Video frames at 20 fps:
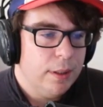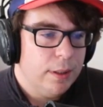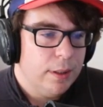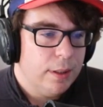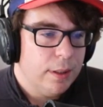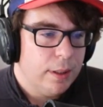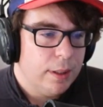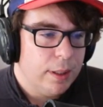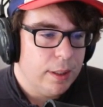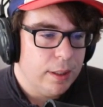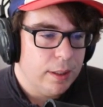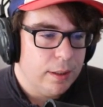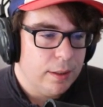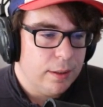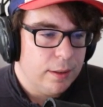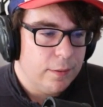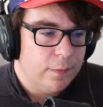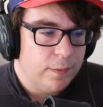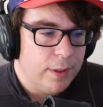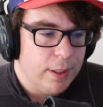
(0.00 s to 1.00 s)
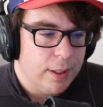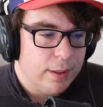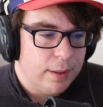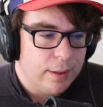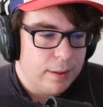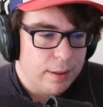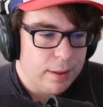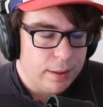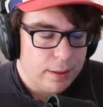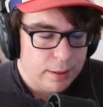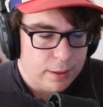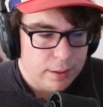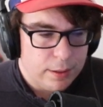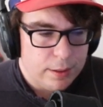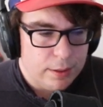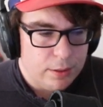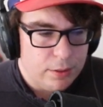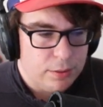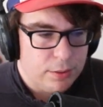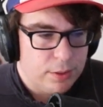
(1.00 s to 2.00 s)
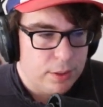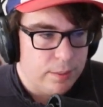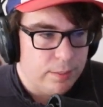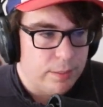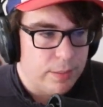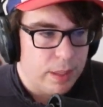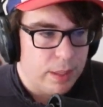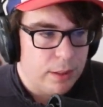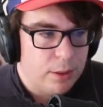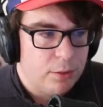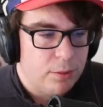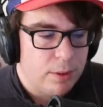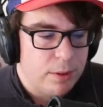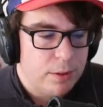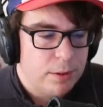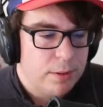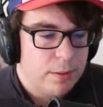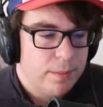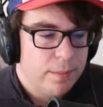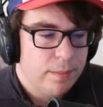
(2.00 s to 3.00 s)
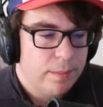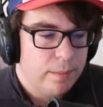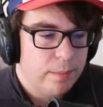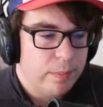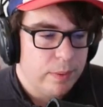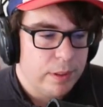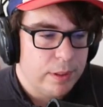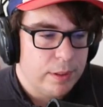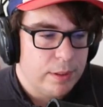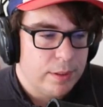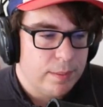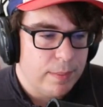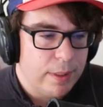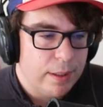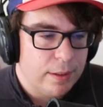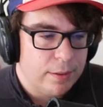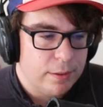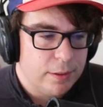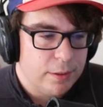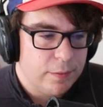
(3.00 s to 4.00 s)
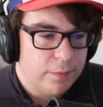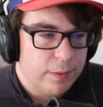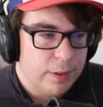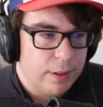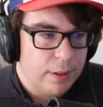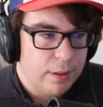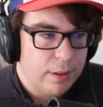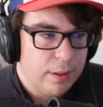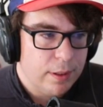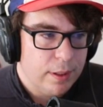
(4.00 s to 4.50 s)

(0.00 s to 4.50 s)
and if not, it can use some Night Crusher, but it's a matter of, yeah,